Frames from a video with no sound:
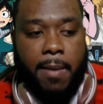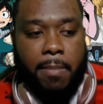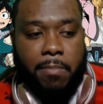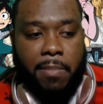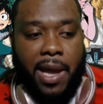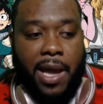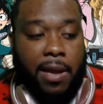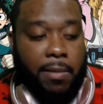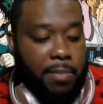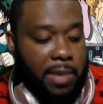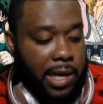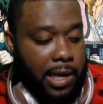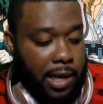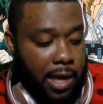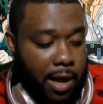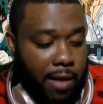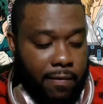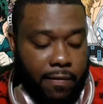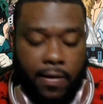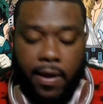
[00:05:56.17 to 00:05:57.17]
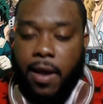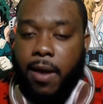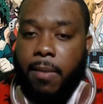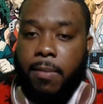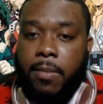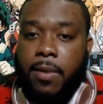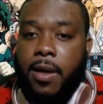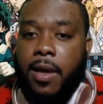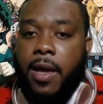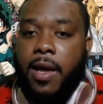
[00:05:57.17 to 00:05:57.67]
Made me love
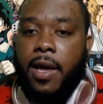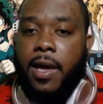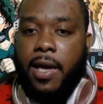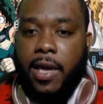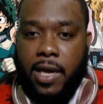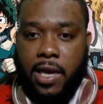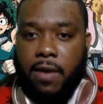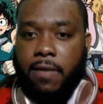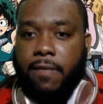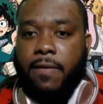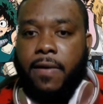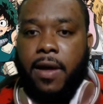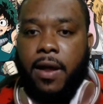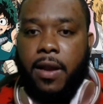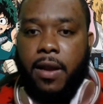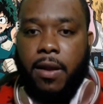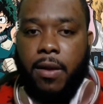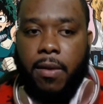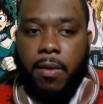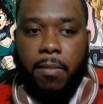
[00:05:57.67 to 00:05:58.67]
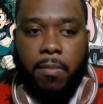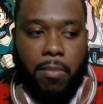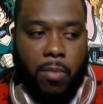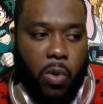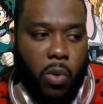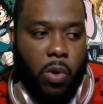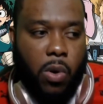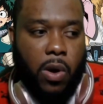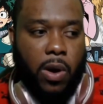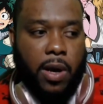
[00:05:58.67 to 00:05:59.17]
him even
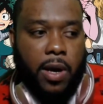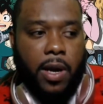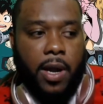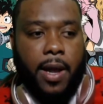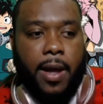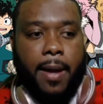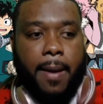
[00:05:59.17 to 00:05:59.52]
more.